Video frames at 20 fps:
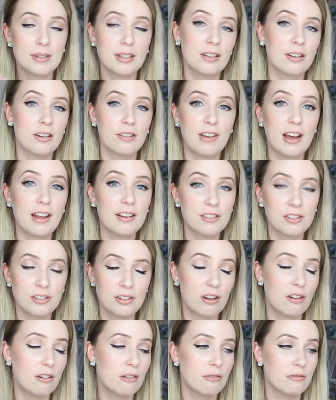a lot of
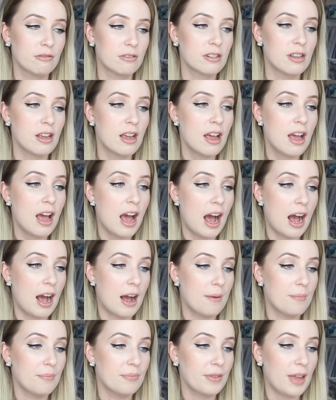undertones
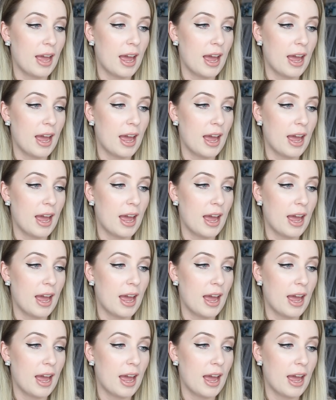um,